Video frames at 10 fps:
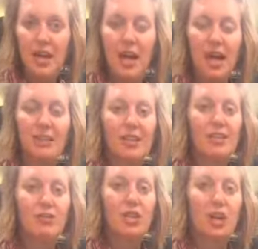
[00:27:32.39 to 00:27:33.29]
and then the
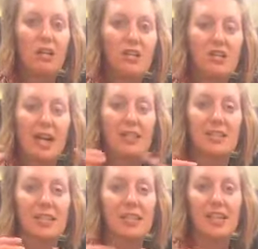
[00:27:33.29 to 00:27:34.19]
shell does not
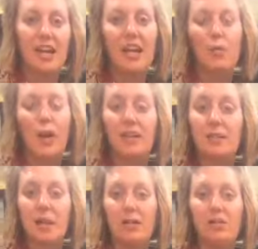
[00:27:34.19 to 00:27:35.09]
stick to the egg white as
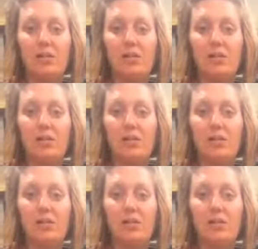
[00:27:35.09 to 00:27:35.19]
much.